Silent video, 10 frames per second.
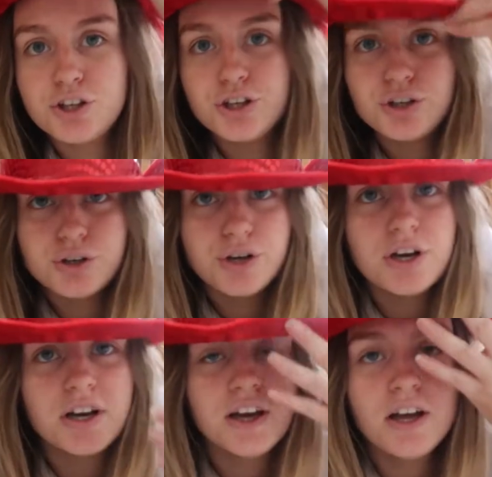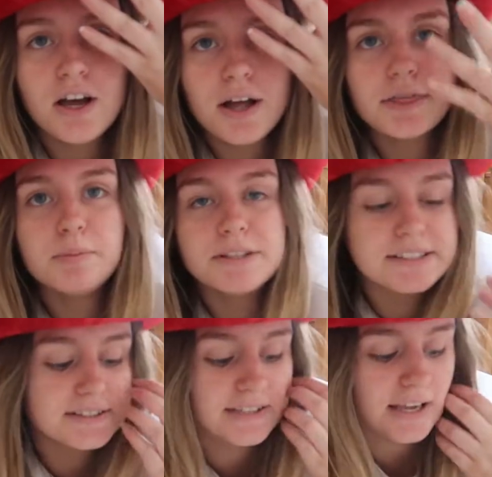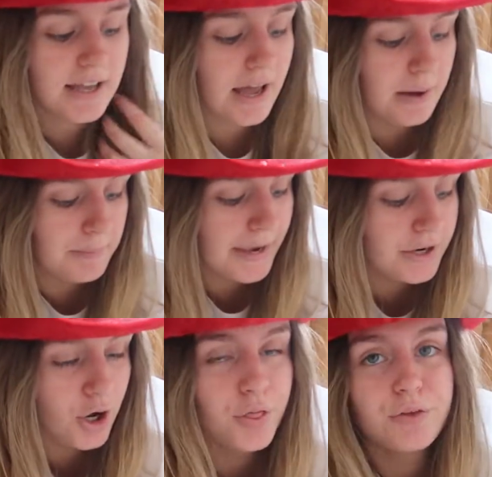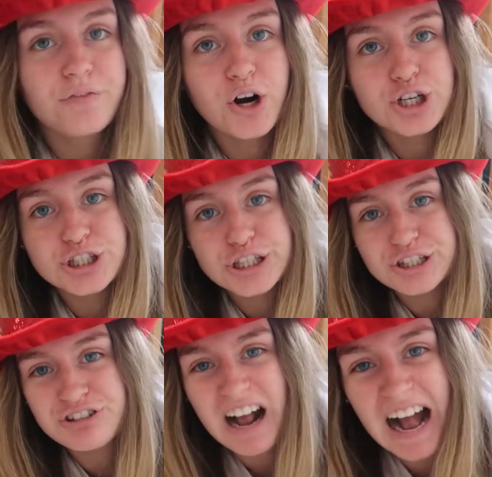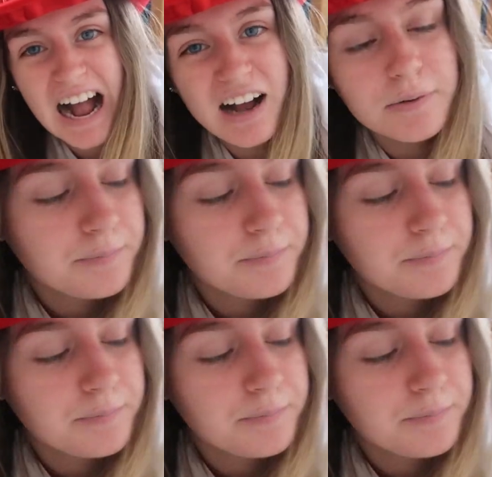you the mistake I made on the first try